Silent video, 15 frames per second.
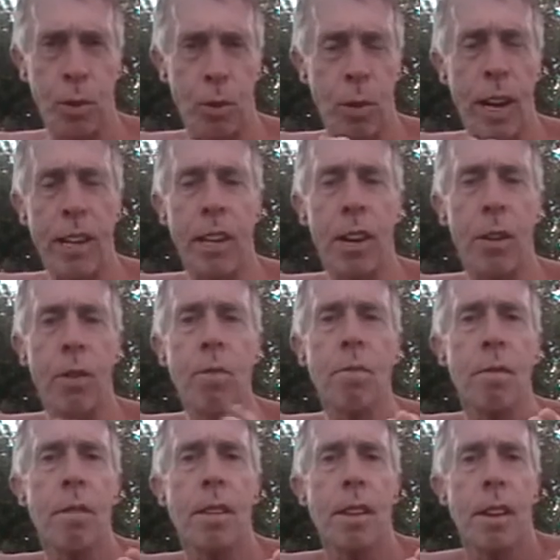a radio,
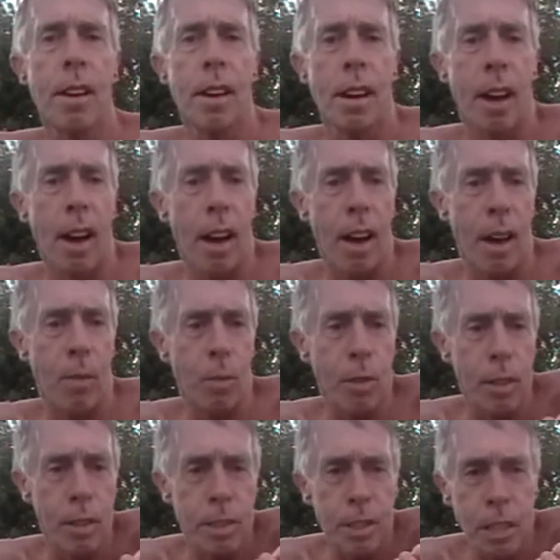and
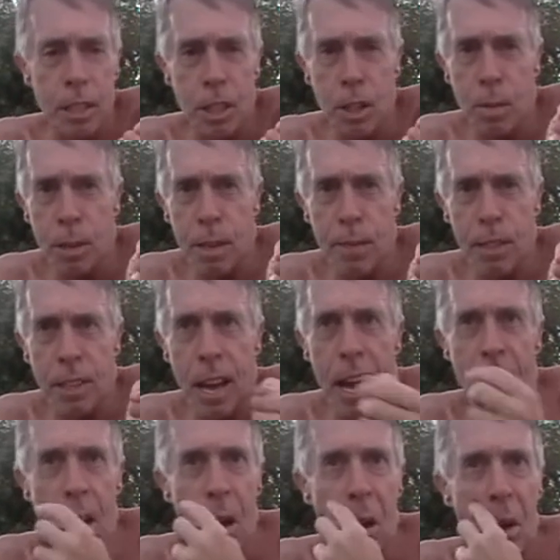it's a little bit of a
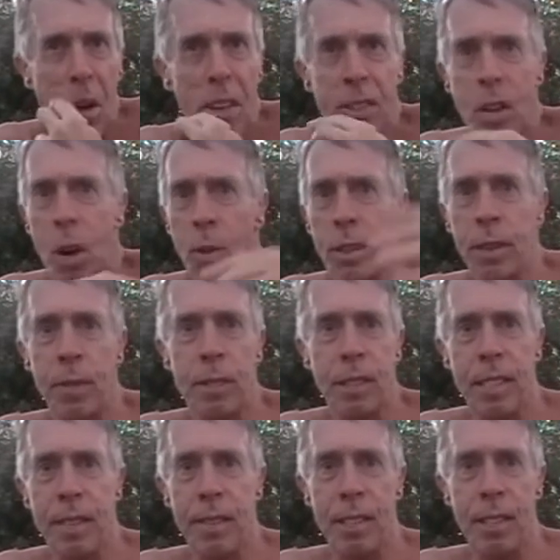dial, it's a whole
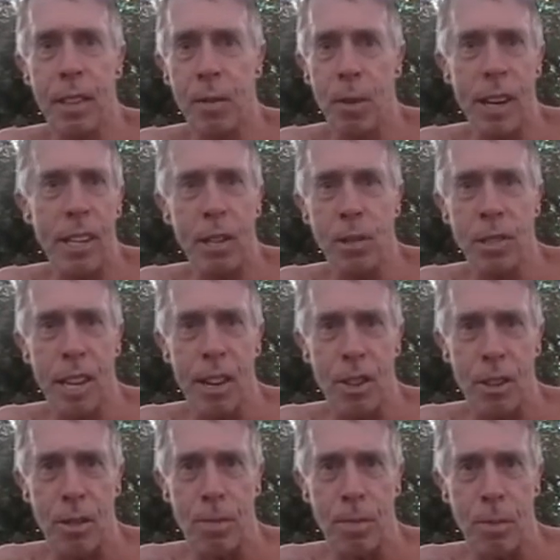different radio
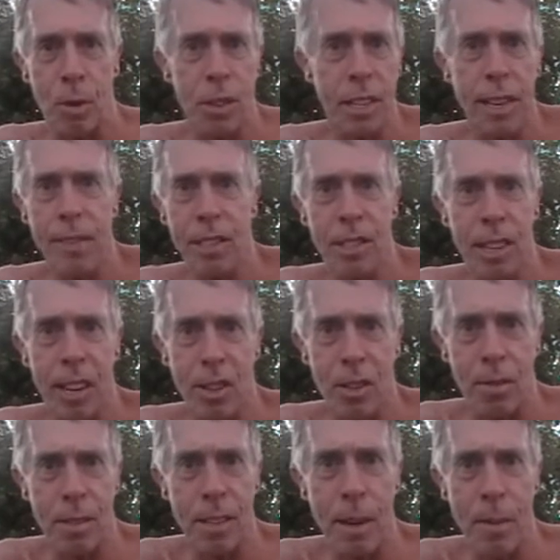station,
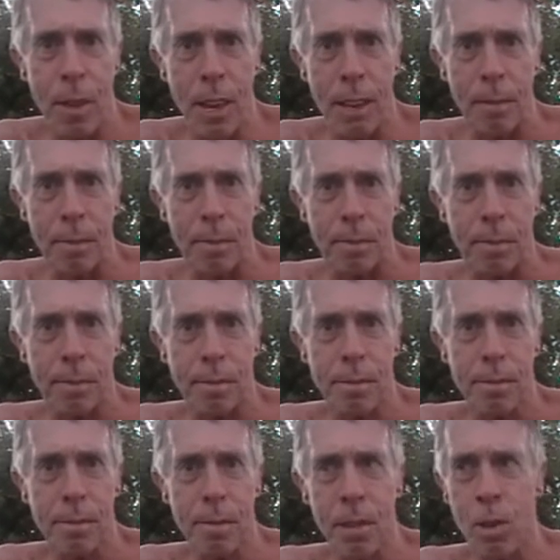same thing.
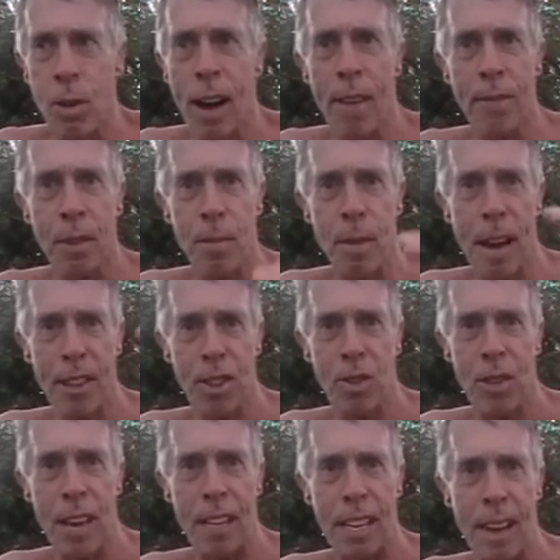You have to match
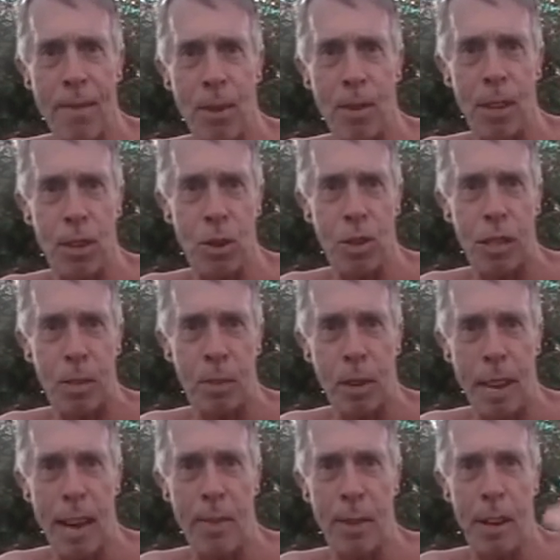that level that you just
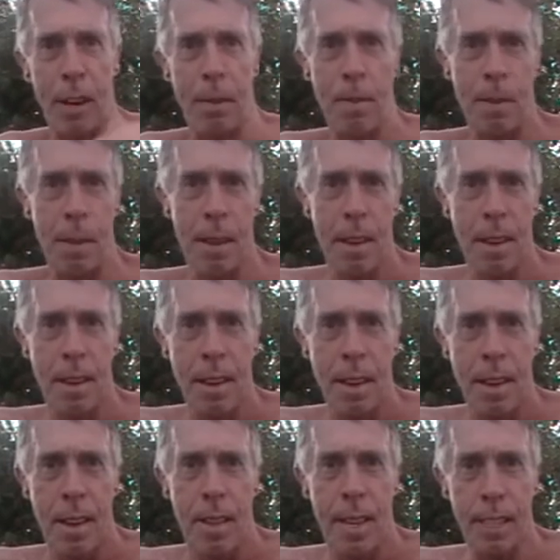put out there.
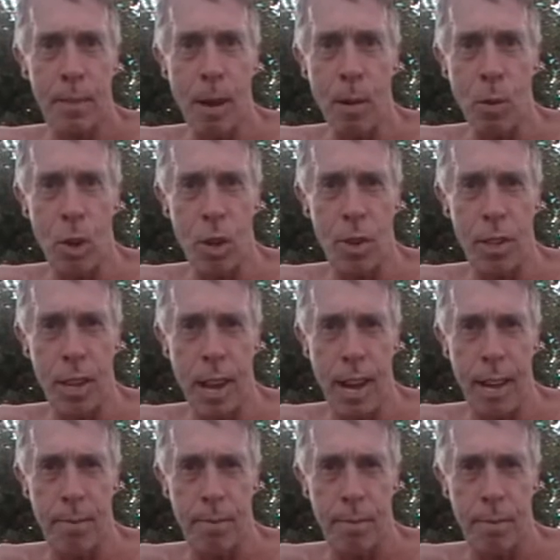That's my word of the
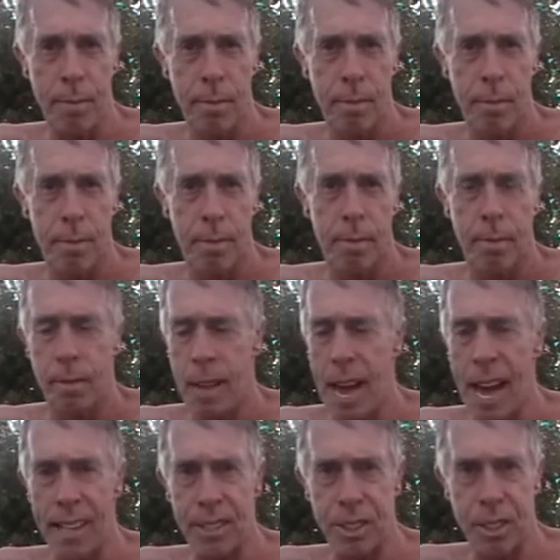day,
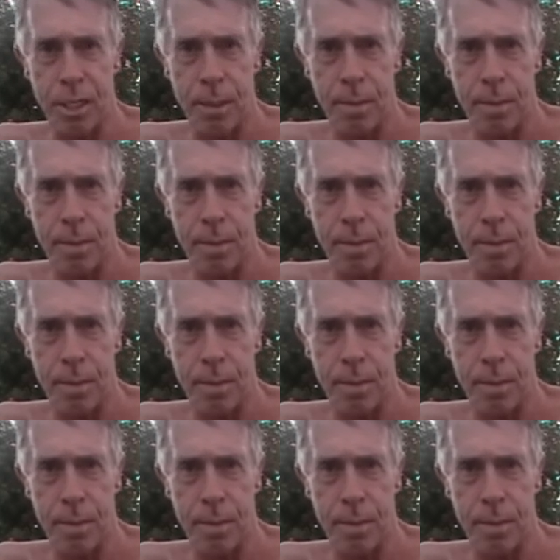ask.